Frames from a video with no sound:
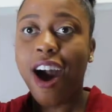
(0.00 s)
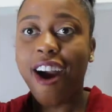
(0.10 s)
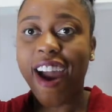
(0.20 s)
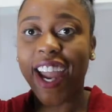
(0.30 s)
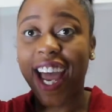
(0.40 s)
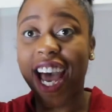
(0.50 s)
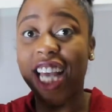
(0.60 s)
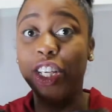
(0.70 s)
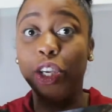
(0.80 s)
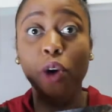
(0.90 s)
All right,
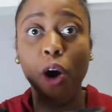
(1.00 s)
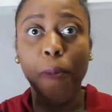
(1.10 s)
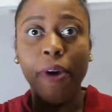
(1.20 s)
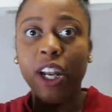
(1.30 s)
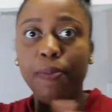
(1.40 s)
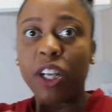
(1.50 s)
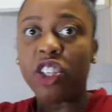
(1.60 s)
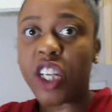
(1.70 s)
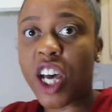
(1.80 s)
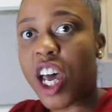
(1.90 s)
guys, so you are pretty
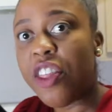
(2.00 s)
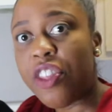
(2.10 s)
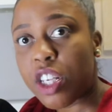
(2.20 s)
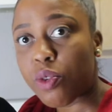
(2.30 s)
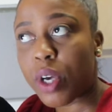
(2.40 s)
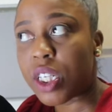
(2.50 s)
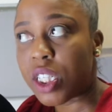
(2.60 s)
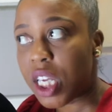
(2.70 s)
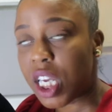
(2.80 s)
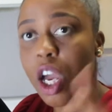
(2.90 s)
much done. This was
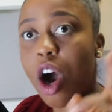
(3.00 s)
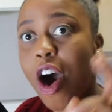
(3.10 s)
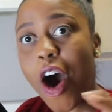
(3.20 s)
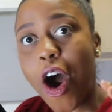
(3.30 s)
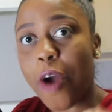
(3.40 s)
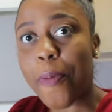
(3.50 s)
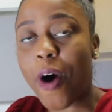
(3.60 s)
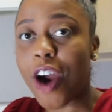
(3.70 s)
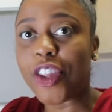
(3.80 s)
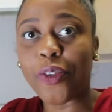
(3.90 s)
the hard
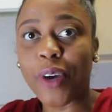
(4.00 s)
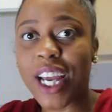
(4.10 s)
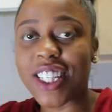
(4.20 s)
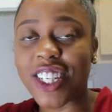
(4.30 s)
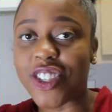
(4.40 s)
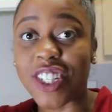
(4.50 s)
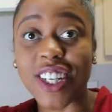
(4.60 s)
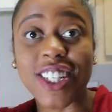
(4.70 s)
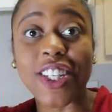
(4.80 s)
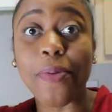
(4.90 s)
part. The rest is just
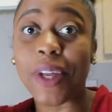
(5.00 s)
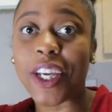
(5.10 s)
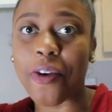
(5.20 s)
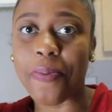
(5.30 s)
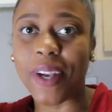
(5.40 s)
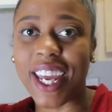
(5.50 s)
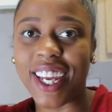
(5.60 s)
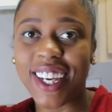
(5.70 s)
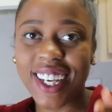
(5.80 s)
assembling your plate.